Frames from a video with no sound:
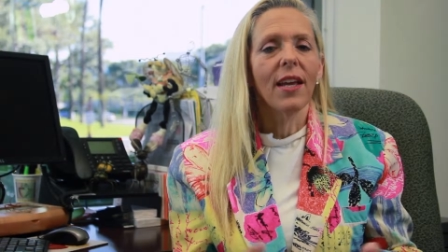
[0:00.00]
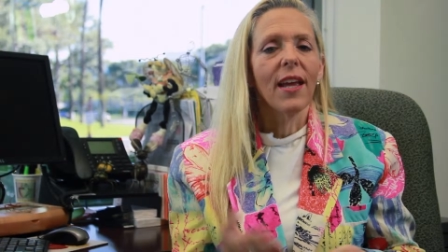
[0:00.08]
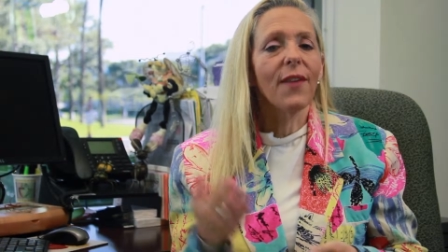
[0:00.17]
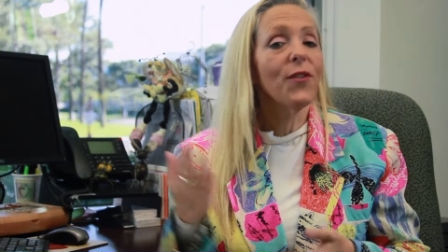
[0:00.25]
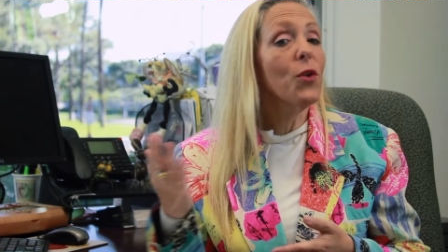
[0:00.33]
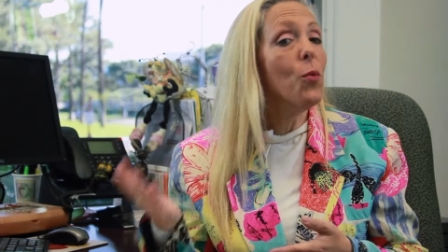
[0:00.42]

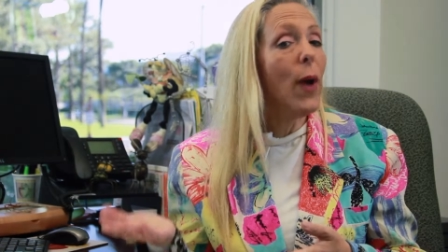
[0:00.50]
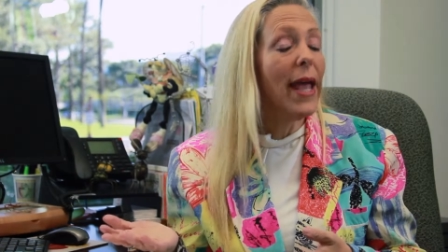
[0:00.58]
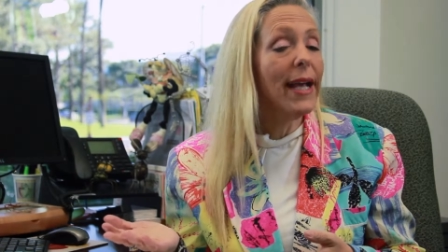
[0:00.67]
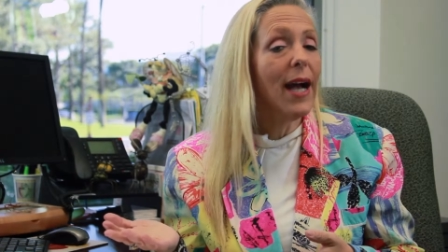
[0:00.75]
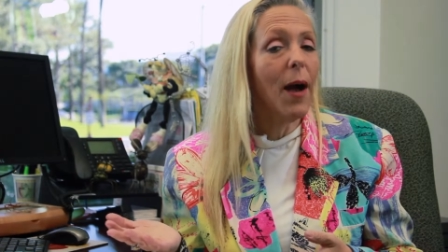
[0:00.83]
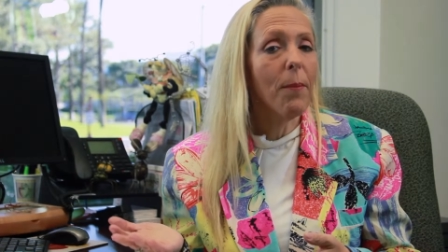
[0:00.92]
If you
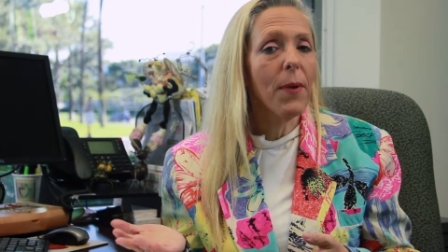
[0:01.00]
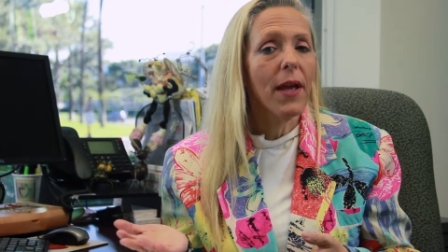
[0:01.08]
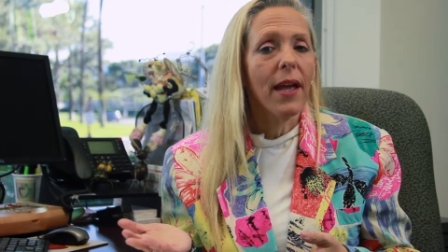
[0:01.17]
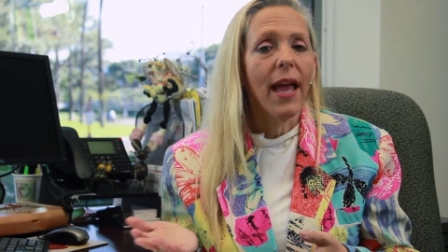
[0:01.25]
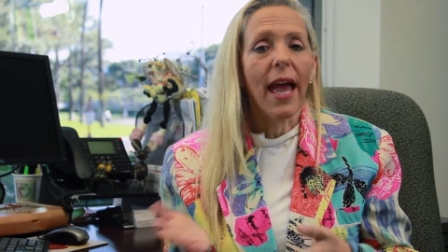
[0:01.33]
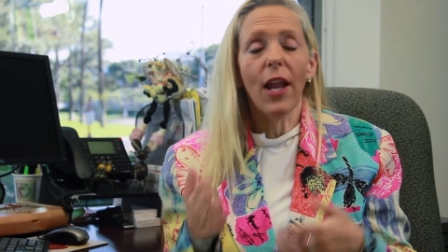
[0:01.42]
wake up
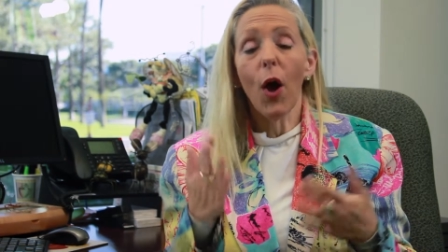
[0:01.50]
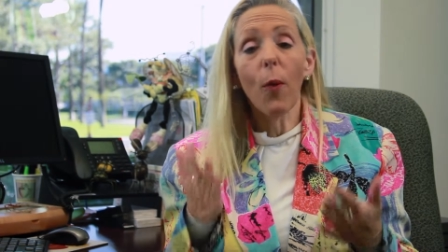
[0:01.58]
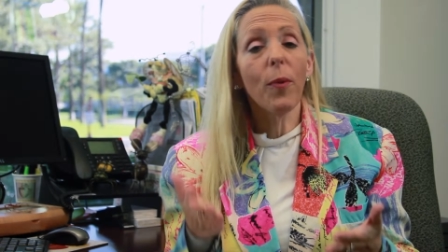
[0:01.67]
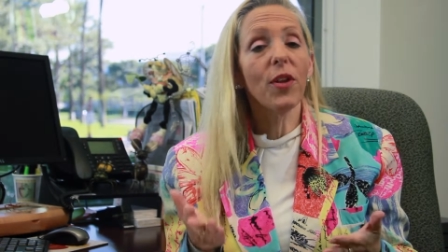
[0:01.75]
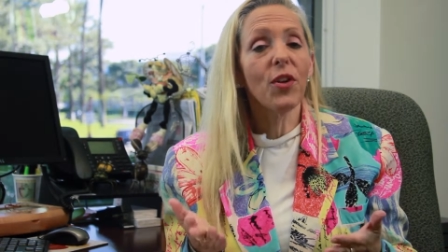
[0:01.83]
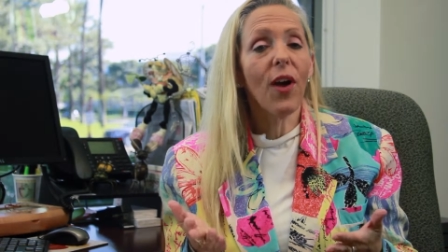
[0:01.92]
and
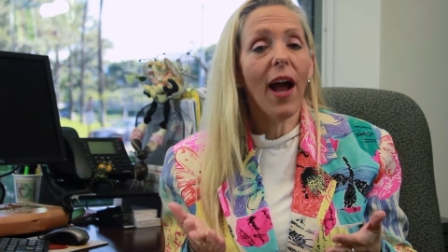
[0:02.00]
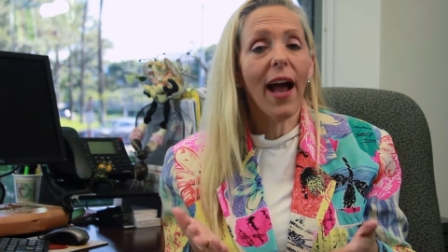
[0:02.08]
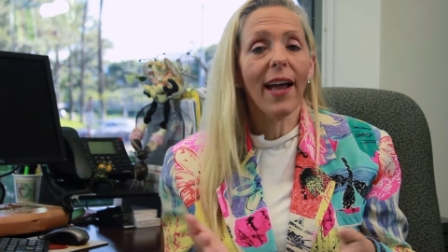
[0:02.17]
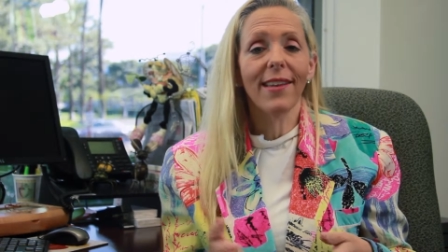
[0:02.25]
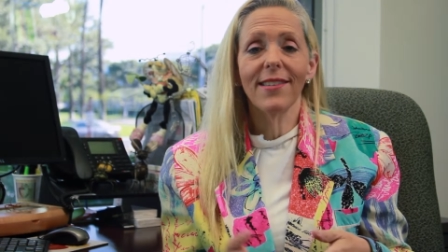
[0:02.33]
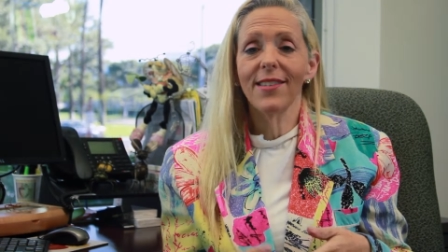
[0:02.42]
open your
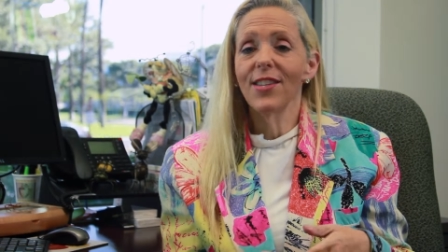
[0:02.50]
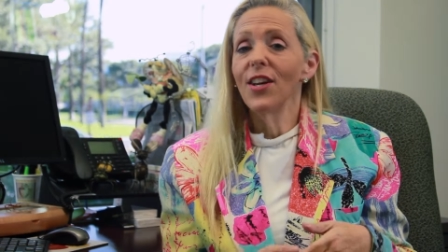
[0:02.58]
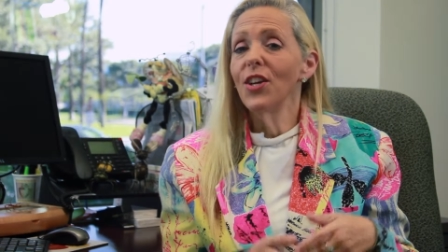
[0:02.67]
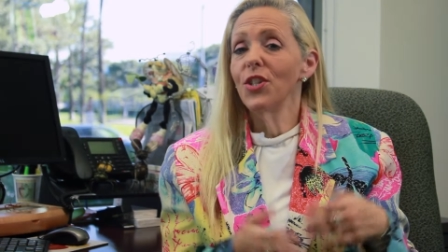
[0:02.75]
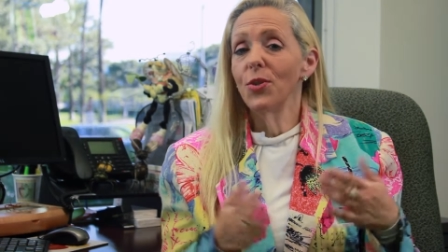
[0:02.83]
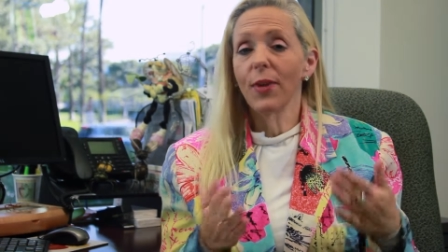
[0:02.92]
eyes,
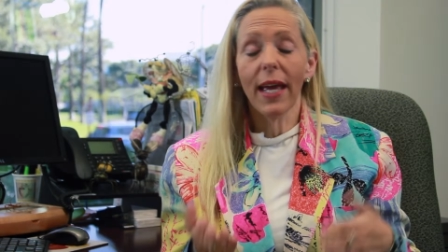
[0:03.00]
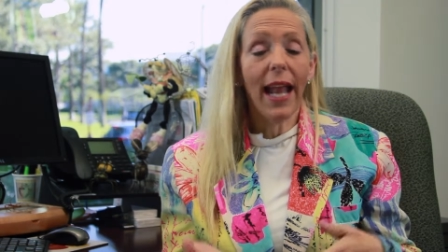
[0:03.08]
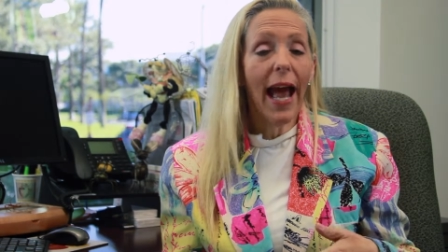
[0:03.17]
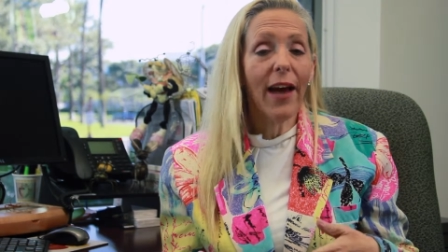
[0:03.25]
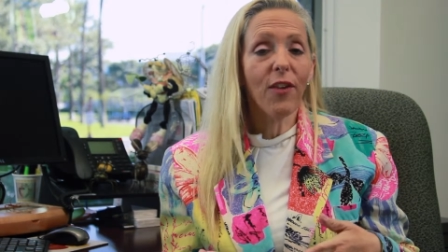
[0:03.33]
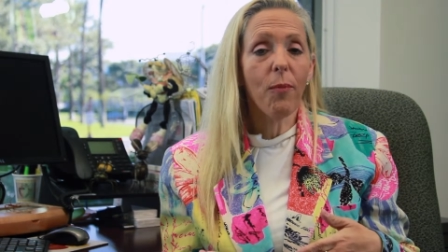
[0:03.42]
do you get
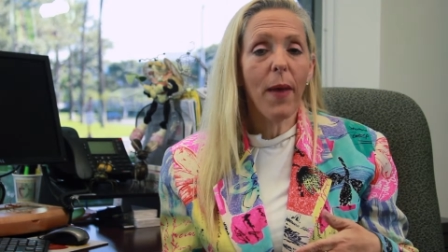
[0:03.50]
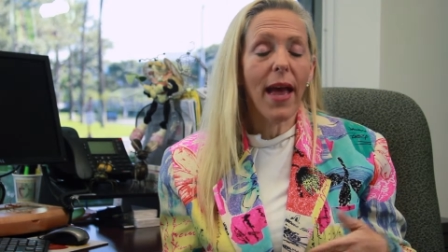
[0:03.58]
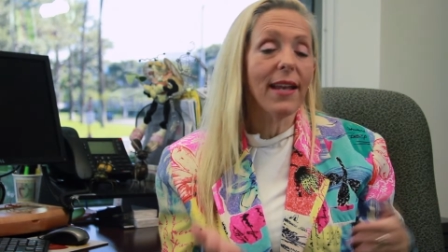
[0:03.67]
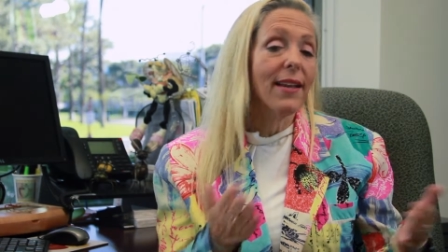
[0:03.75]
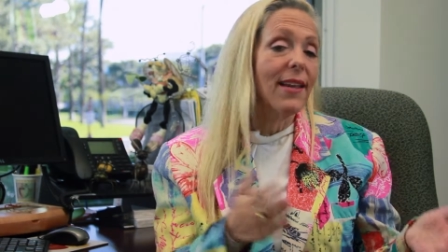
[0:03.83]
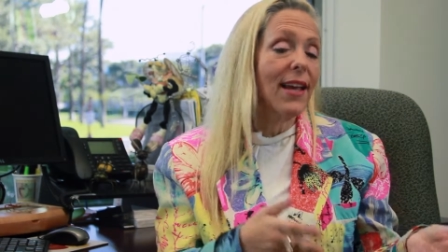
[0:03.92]
out of
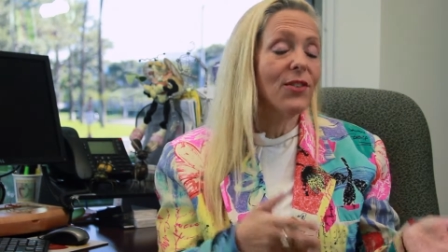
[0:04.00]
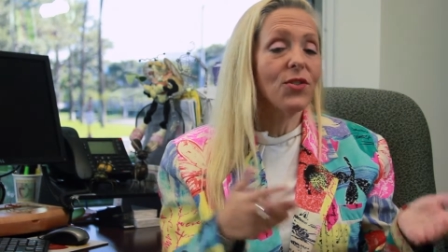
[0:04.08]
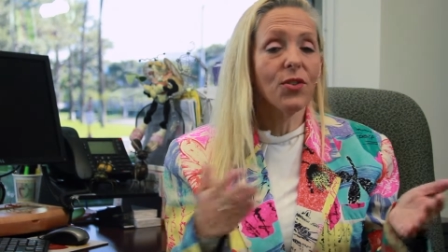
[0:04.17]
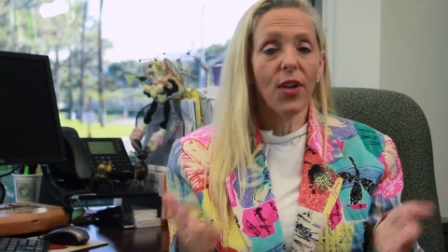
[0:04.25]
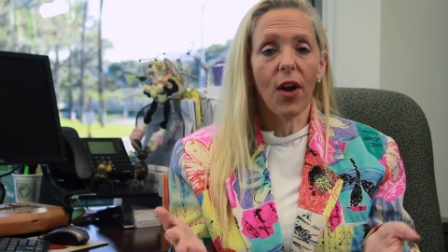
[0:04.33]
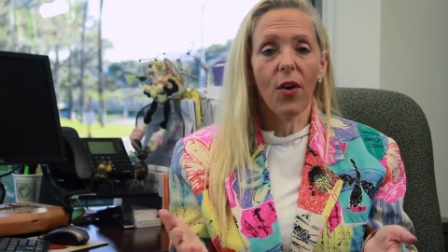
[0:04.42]
bed, yes
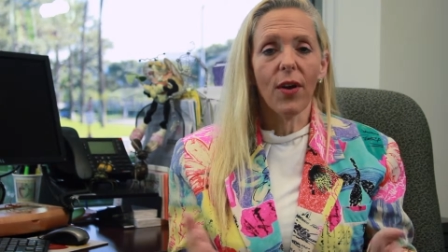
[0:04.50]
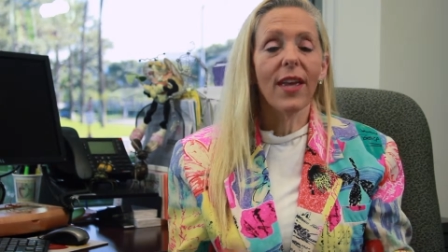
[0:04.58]
or no?